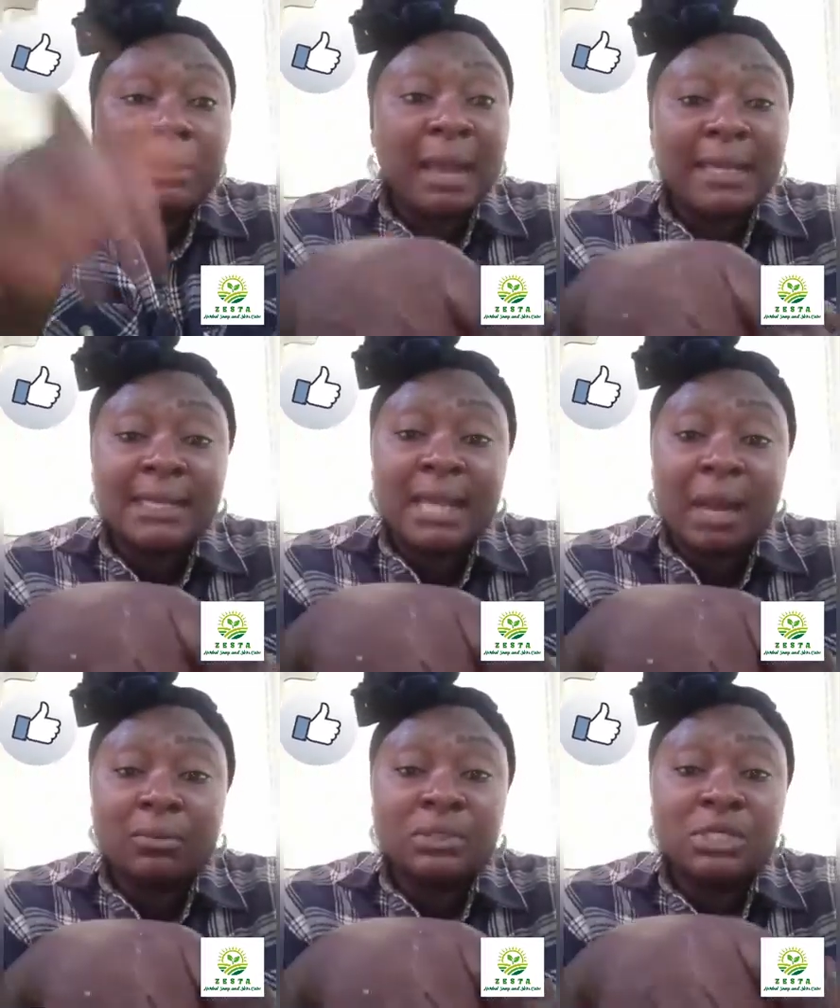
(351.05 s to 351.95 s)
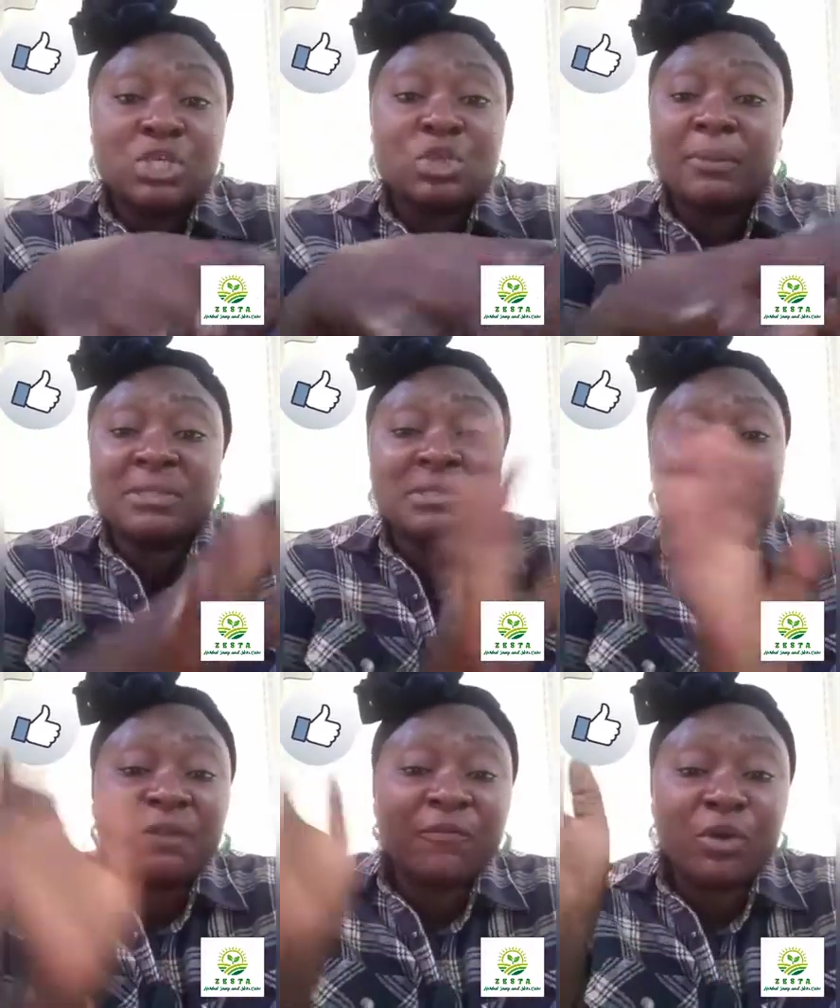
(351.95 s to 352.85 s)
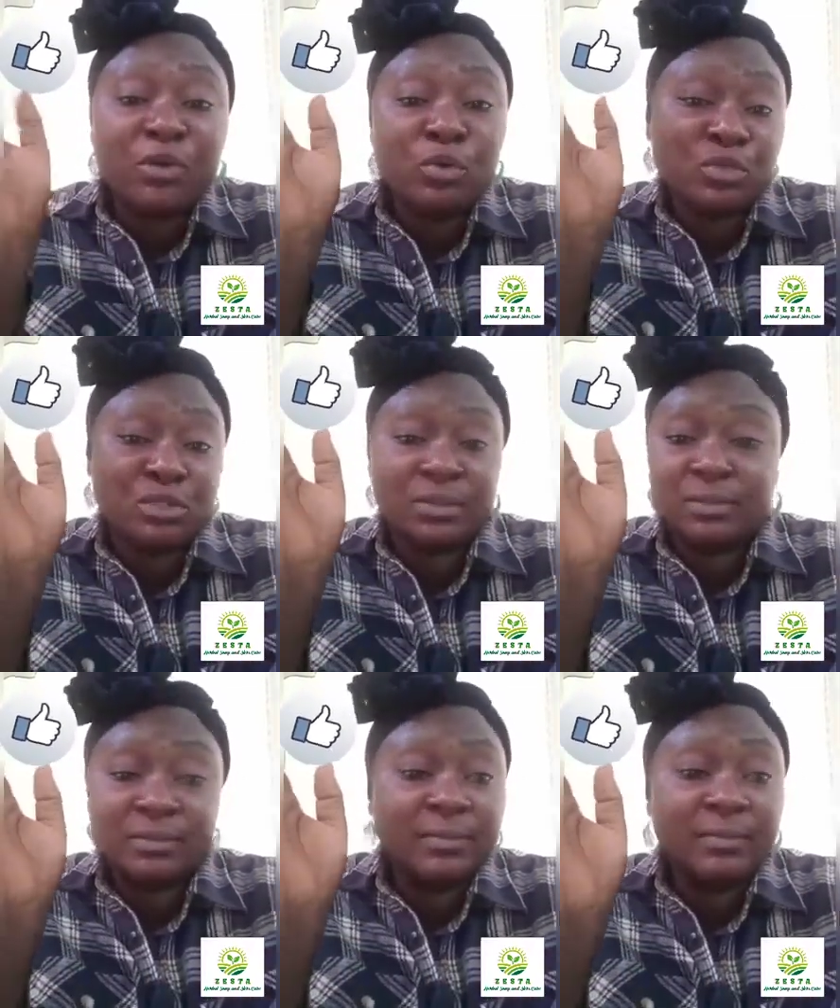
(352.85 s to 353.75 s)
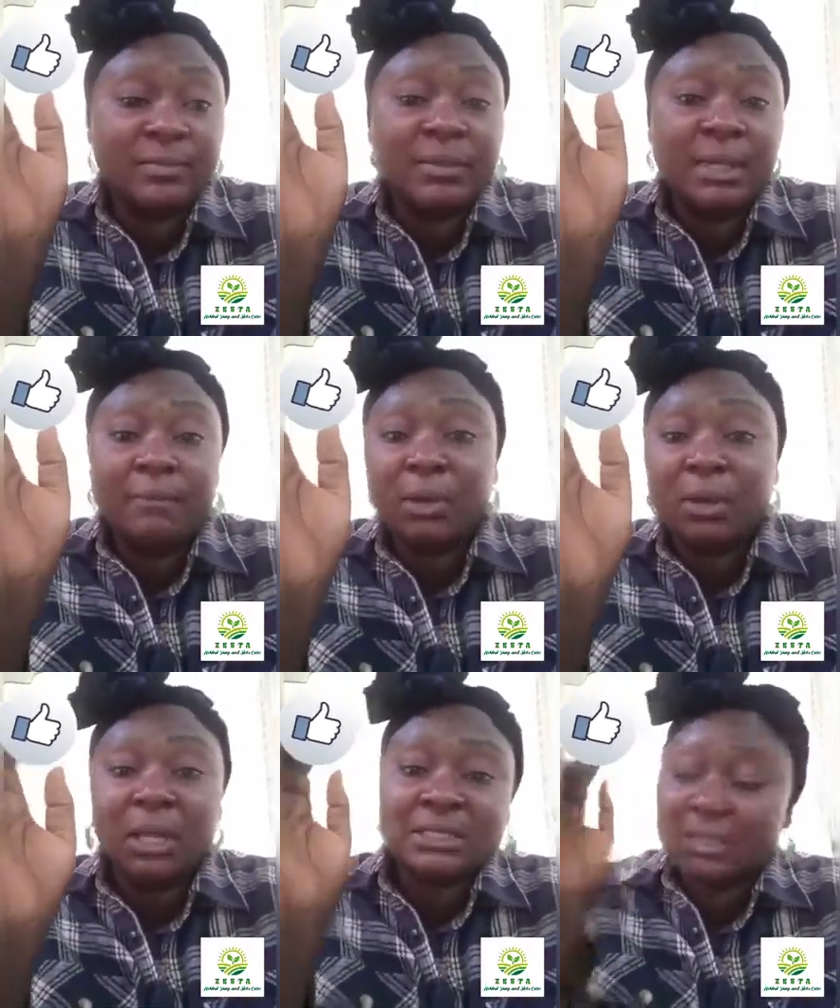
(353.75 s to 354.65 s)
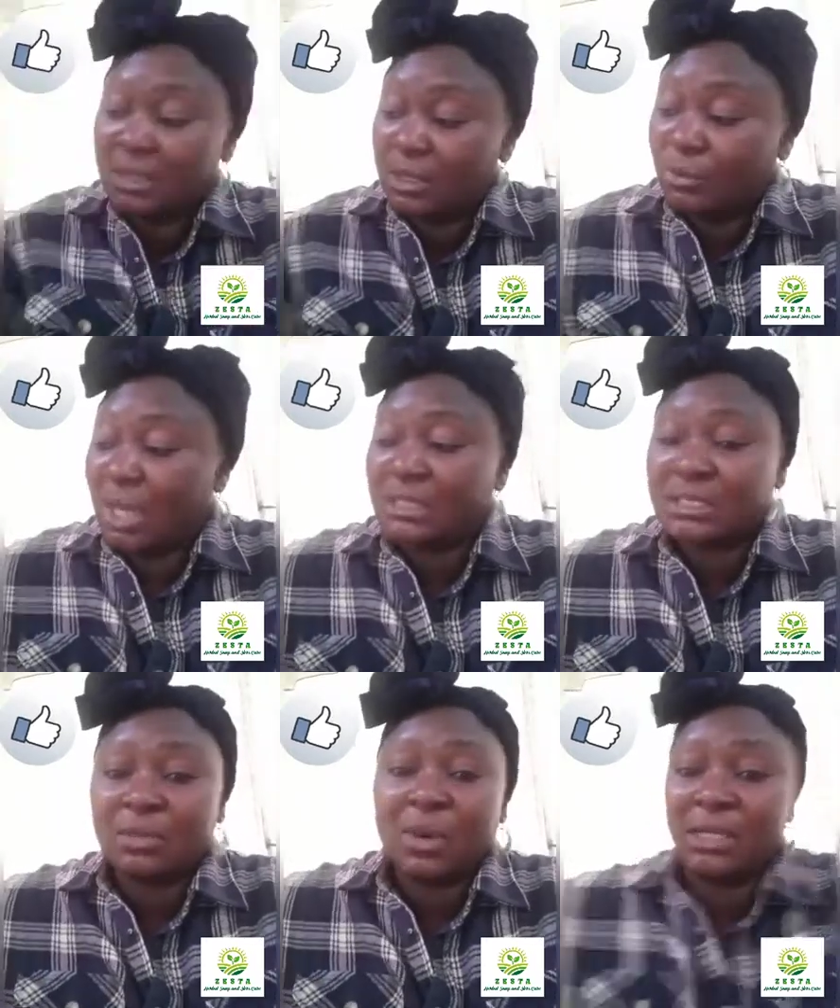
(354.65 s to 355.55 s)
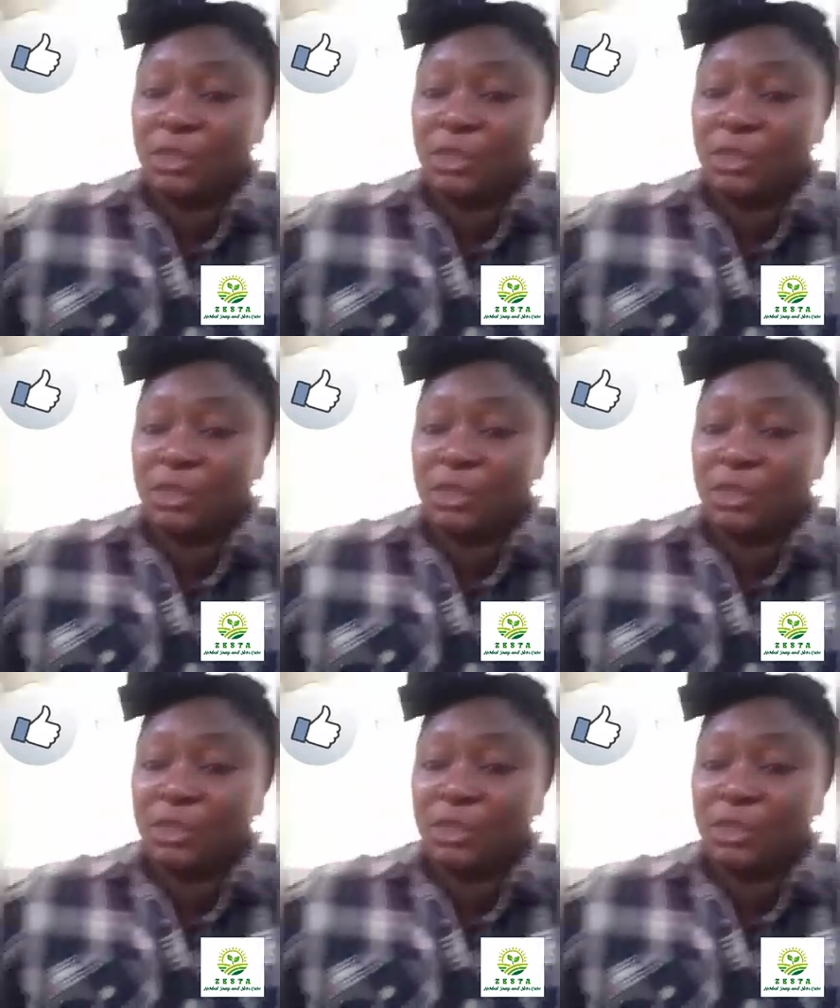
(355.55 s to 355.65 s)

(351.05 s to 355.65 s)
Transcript: right now, this soap is ready for use. Because you can see the one in